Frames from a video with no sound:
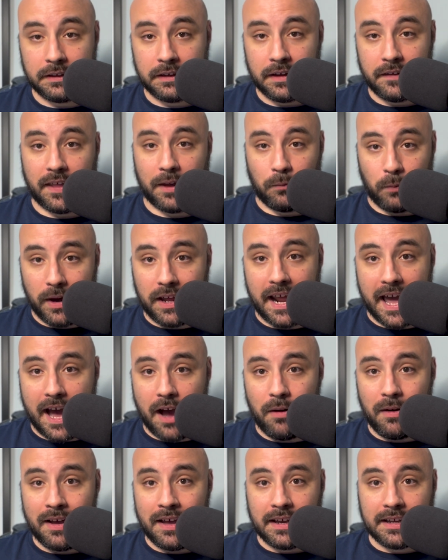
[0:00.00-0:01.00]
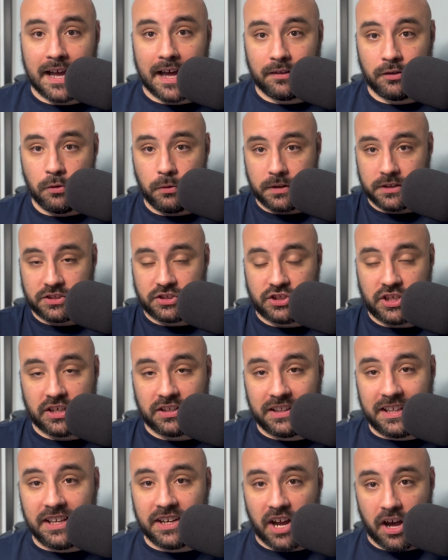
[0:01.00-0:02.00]
They went out, got Lucas
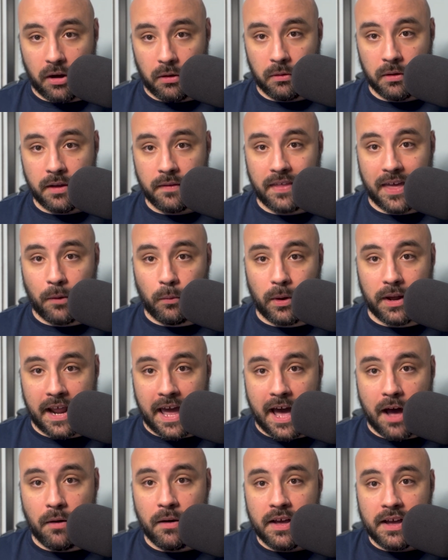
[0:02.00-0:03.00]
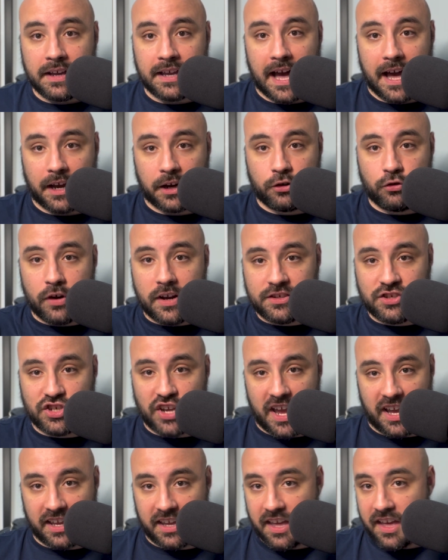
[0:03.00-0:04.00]
Giolito. They went out, got
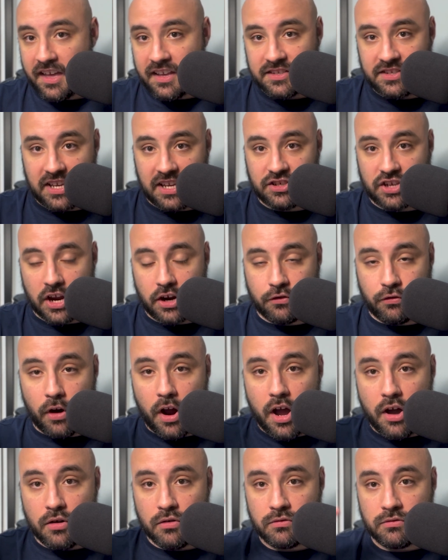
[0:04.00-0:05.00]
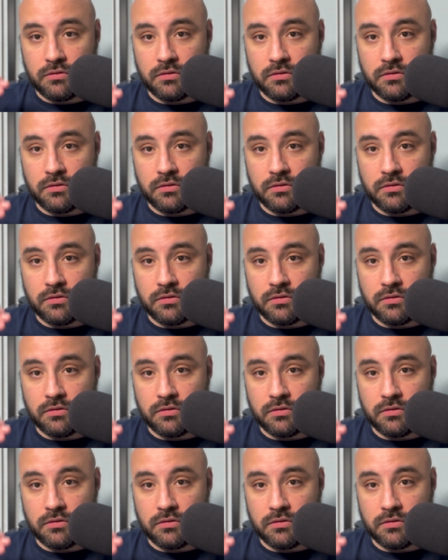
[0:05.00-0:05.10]
Grichik, CJ Krohn.